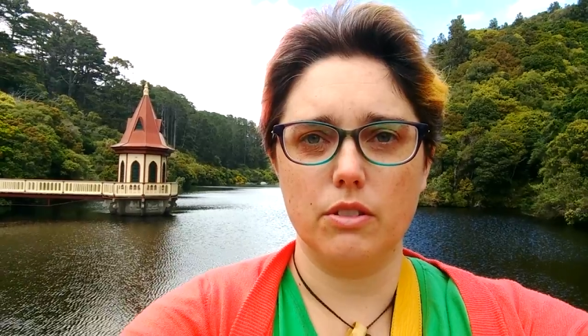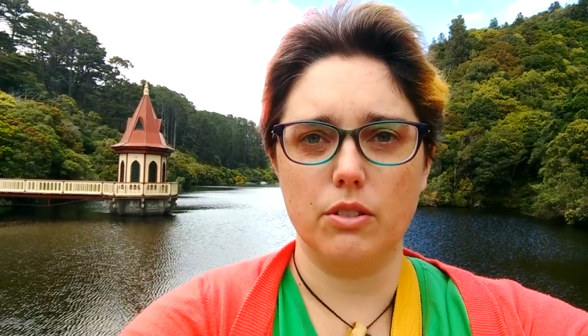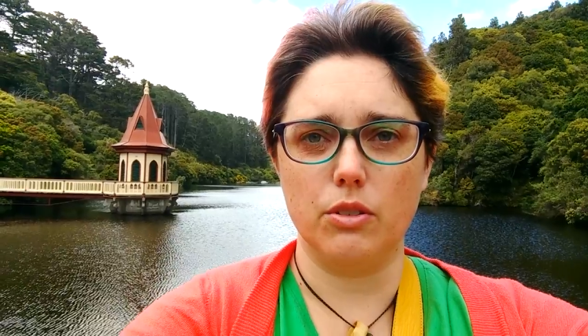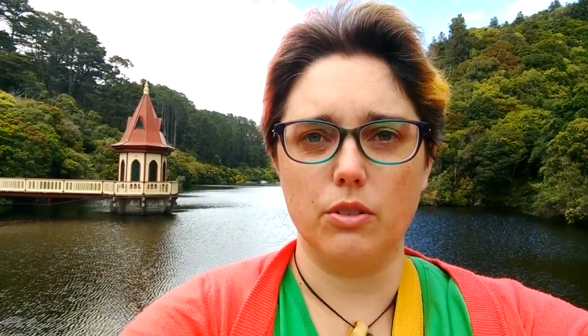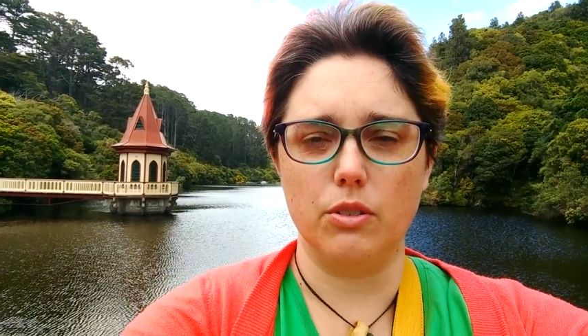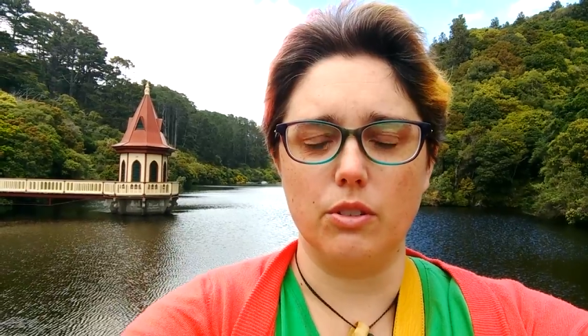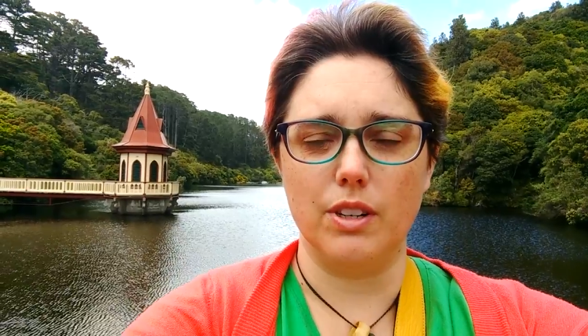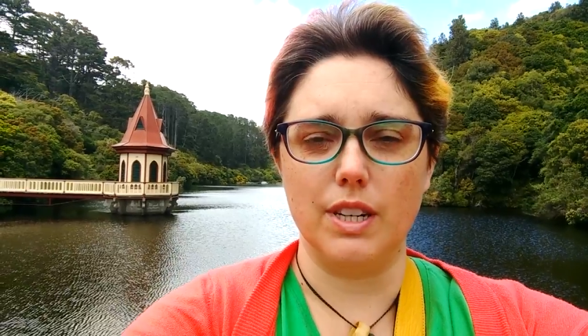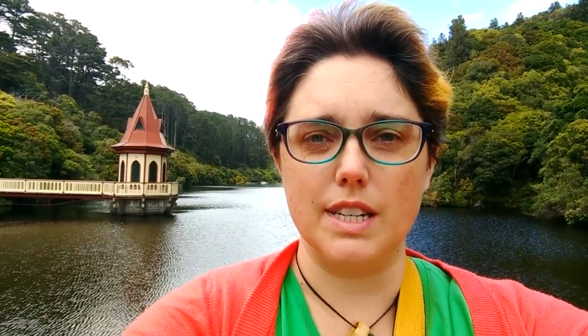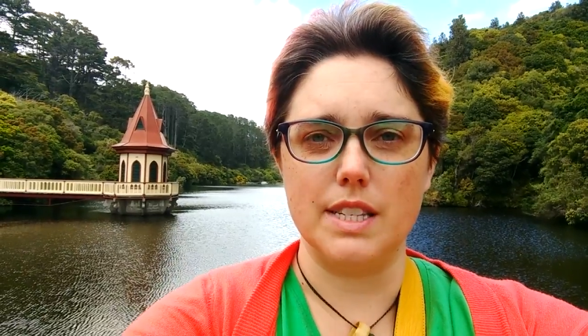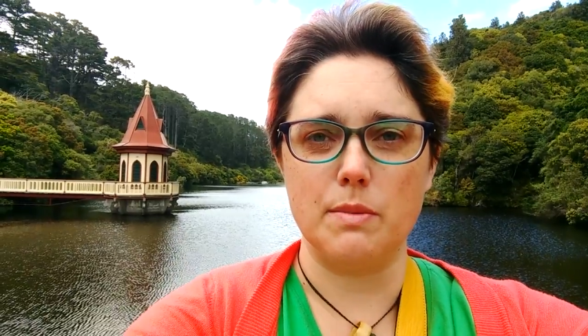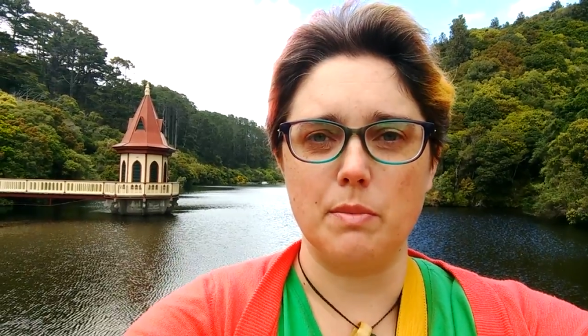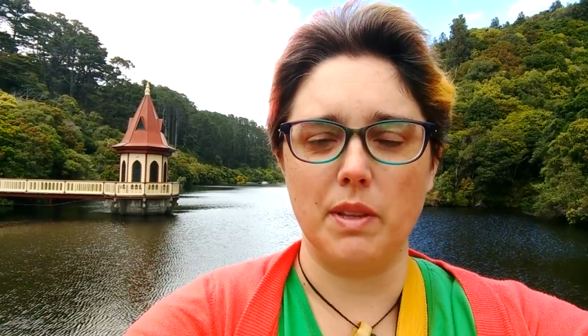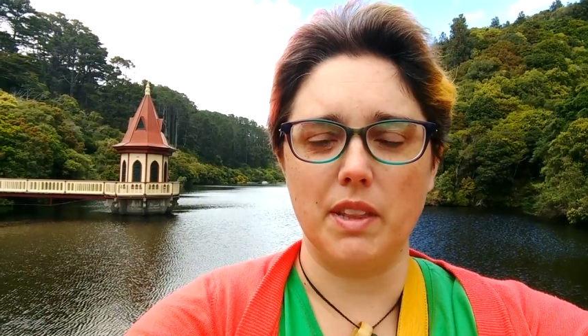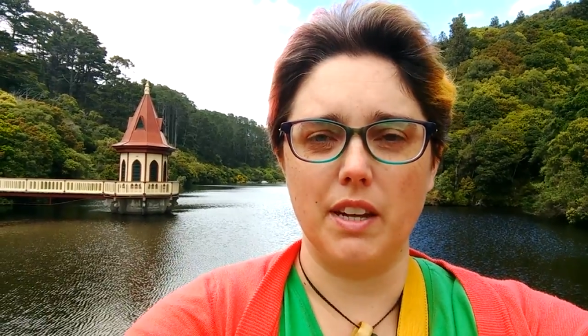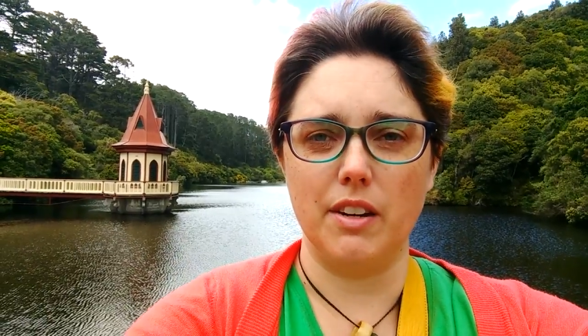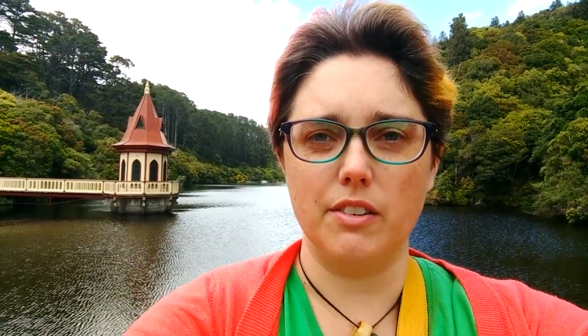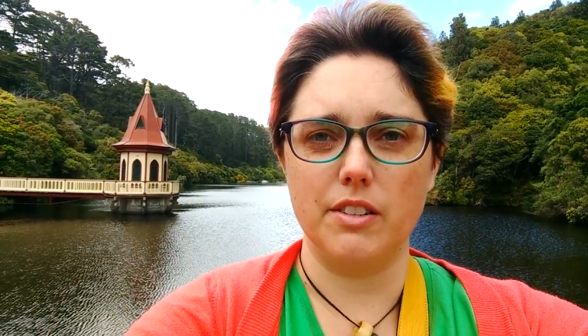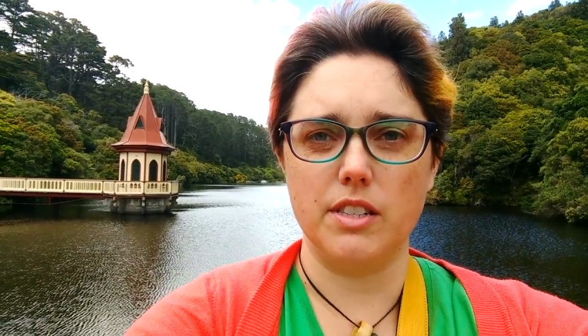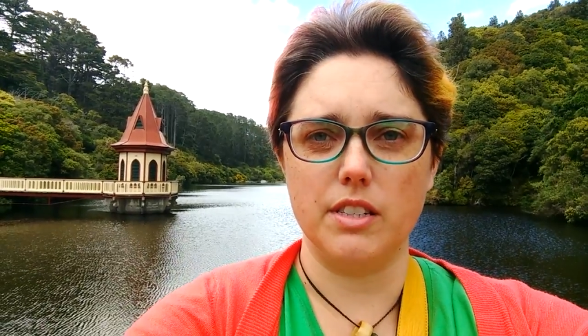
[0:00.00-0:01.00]
or
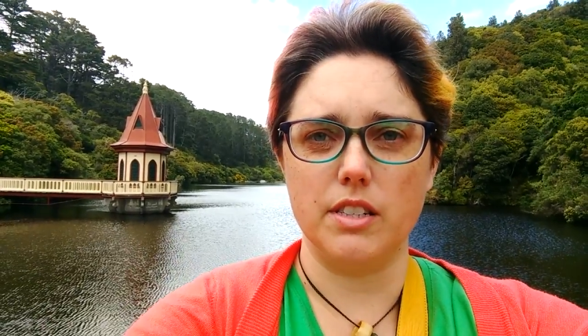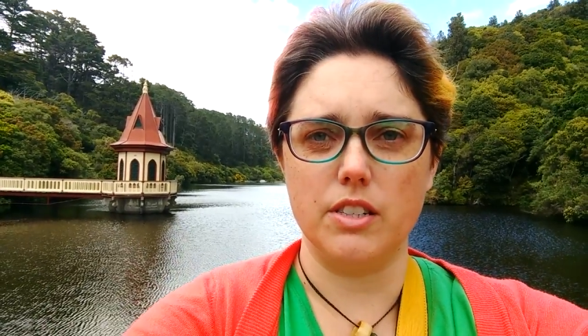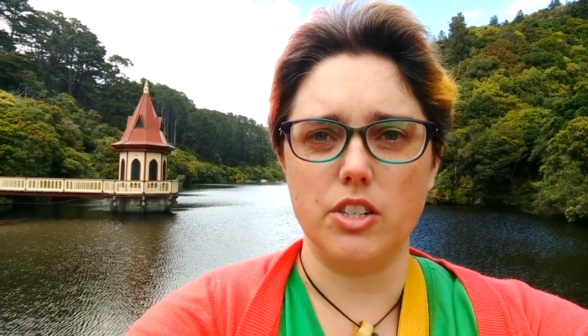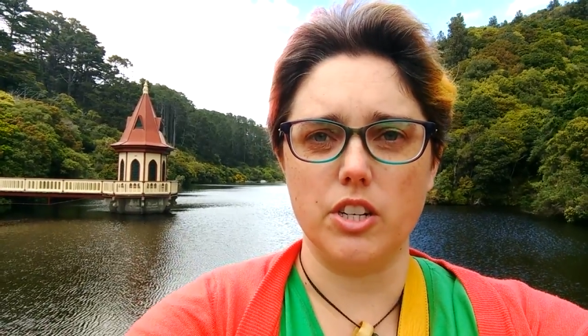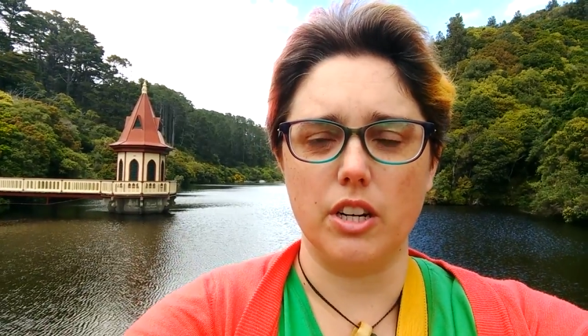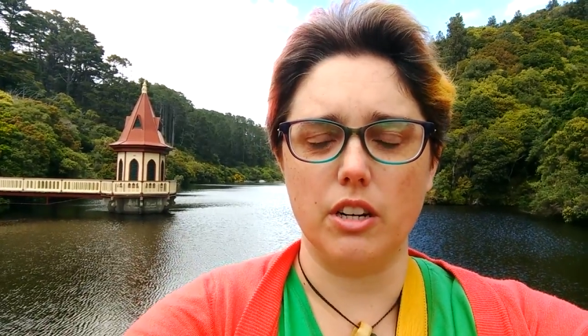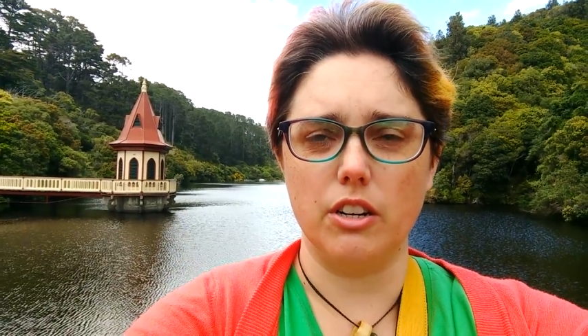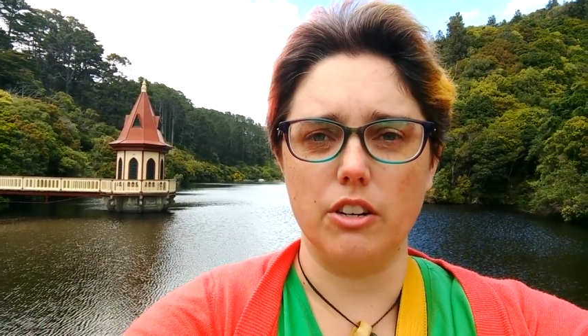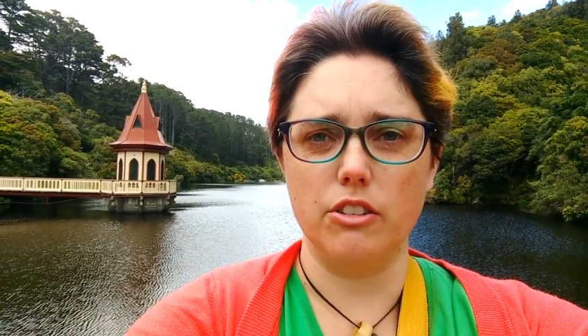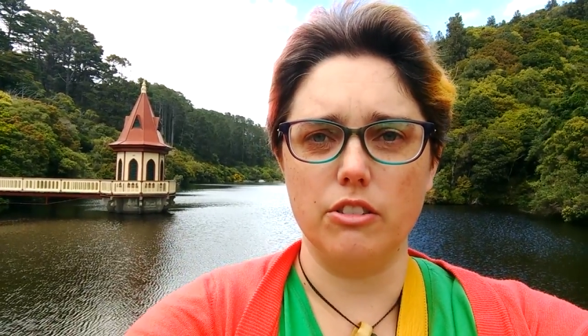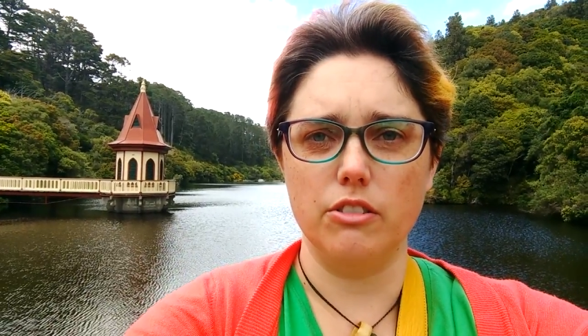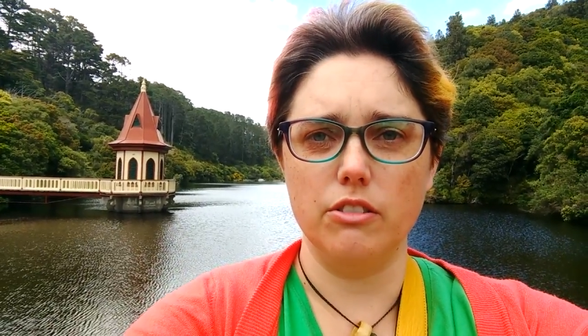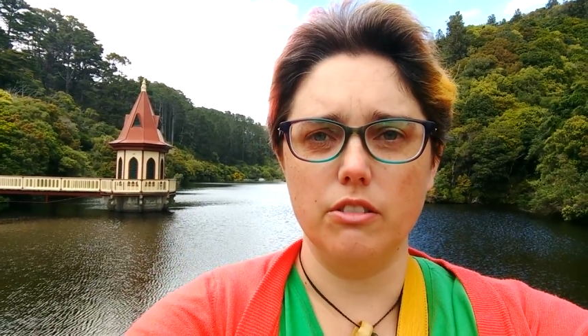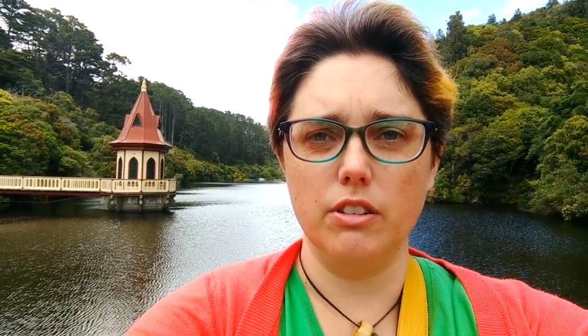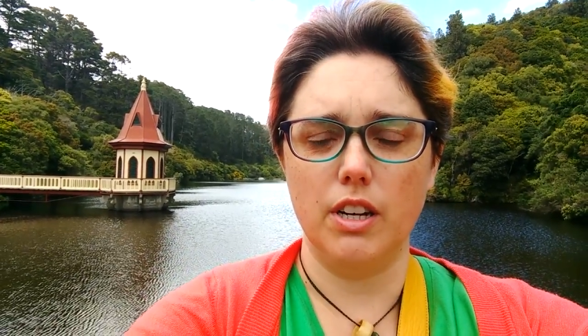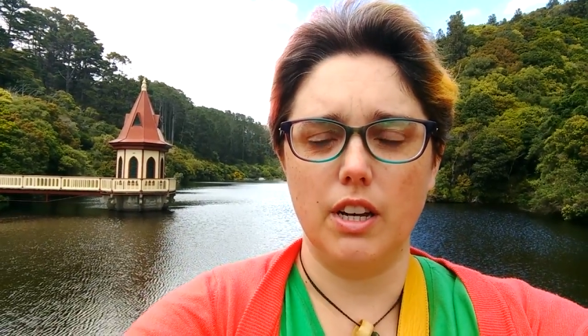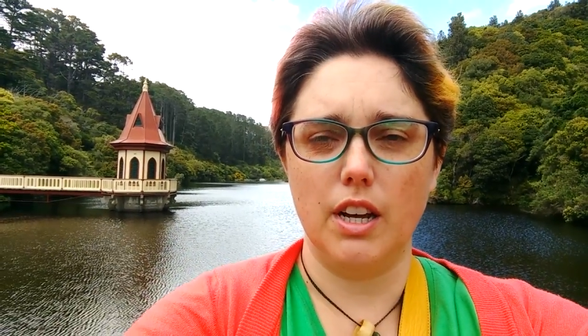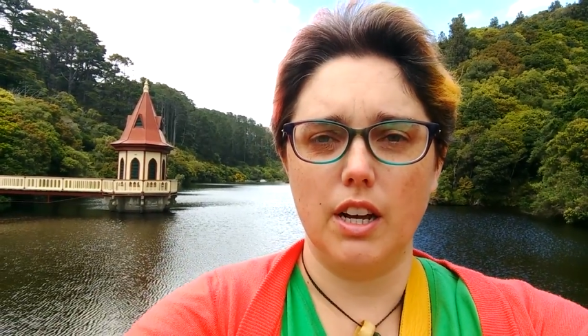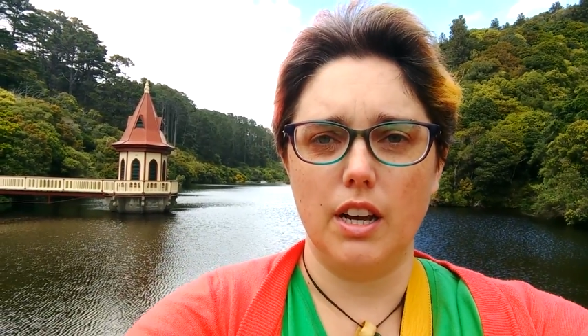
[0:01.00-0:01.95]
Elizabeth Heritage Aho.